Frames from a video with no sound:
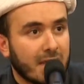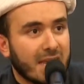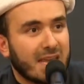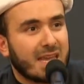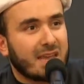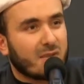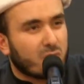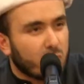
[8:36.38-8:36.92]

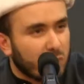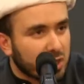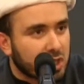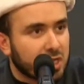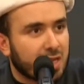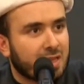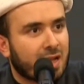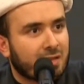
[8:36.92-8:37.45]
he's
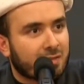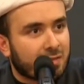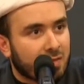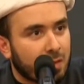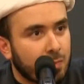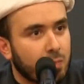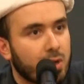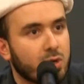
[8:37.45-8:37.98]
wishing that
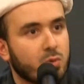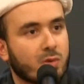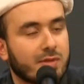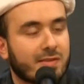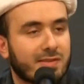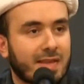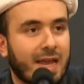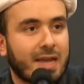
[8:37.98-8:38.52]
someone would
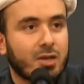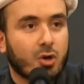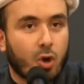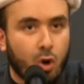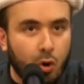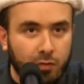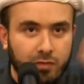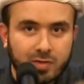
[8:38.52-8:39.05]
stand
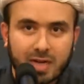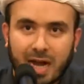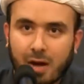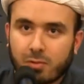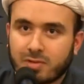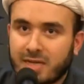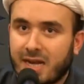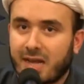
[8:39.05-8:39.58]
over
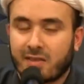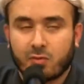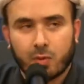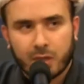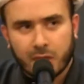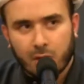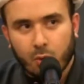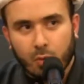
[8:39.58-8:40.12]
our heads
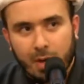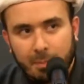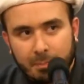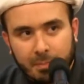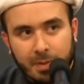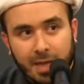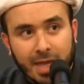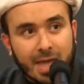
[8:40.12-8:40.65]
with a
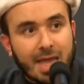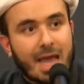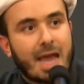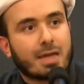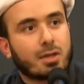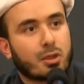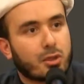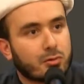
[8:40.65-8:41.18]
whip
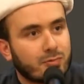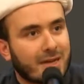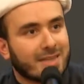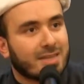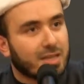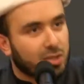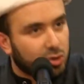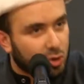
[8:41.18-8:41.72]
and
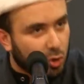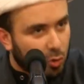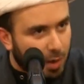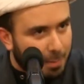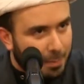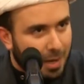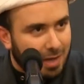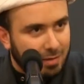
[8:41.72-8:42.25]
threaten to
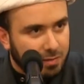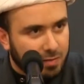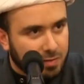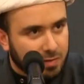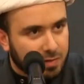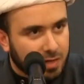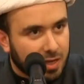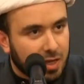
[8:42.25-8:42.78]
whip
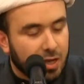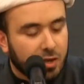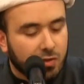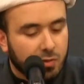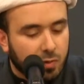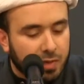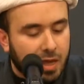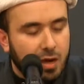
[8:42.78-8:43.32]
us
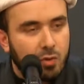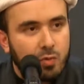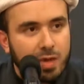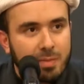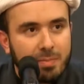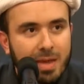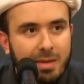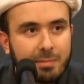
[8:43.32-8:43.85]
so that we
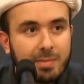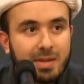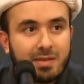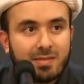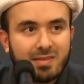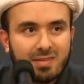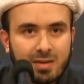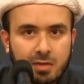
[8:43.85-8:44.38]
may be
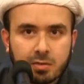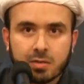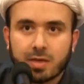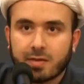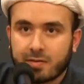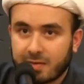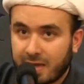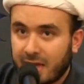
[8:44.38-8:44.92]

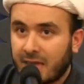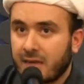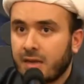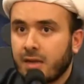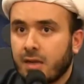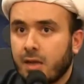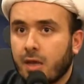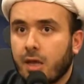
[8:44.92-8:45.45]
serious
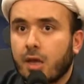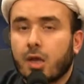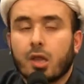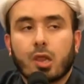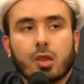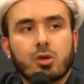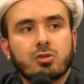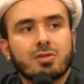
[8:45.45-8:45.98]
in
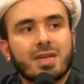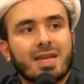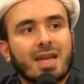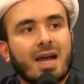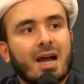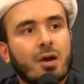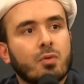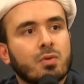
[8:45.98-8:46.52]
learning
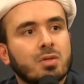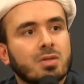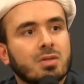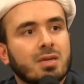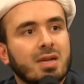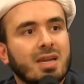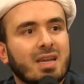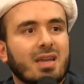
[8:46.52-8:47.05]

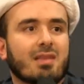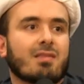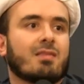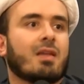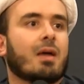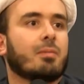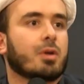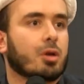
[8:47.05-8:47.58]
our
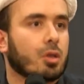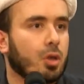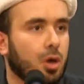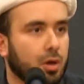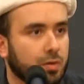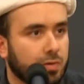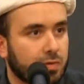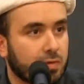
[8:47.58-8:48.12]
Islamic
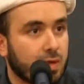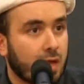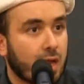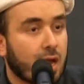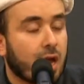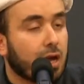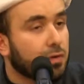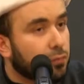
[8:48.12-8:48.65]
laws.
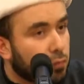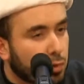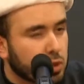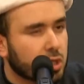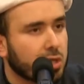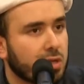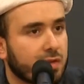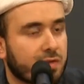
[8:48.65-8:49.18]

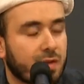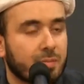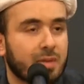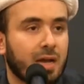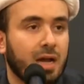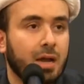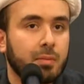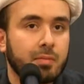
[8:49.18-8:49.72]
Unfortunately,
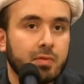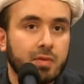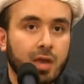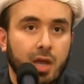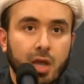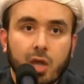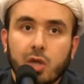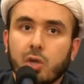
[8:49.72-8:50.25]
sometimes
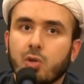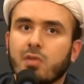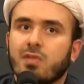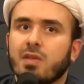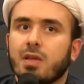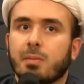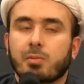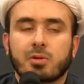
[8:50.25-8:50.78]
you'll
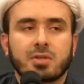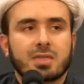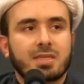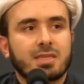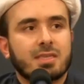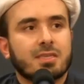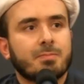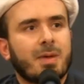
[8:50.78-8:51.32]
see a
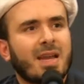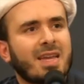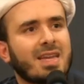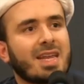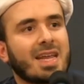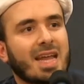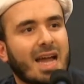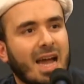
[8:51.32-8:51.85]
person
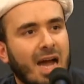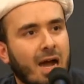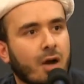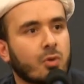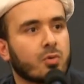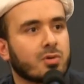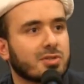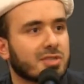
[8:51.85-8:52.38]
spending
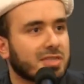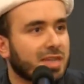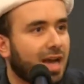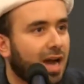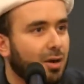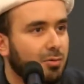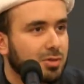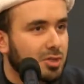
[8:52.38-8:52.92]
hours and
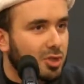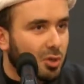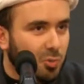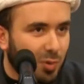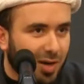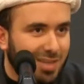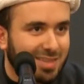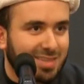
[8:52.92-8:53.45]
hours on
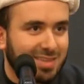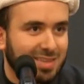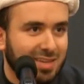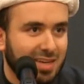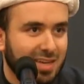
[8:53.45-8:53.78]
what?